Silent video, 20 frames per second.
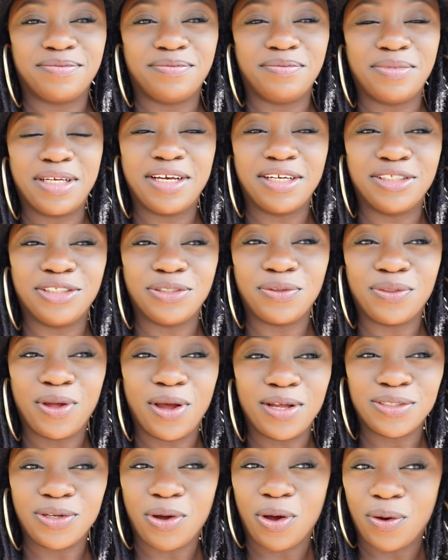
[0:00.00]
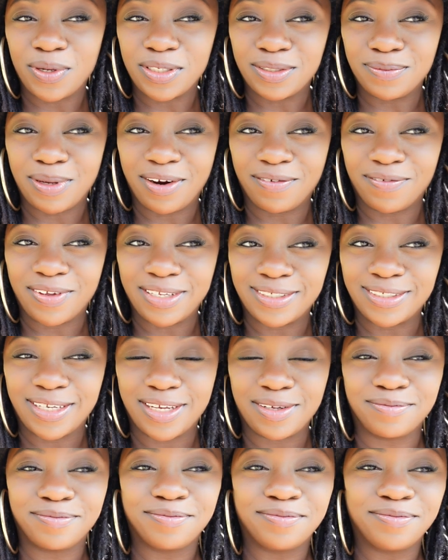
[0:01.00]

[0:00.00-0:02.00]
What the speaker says: because your thoughts are always manifesting.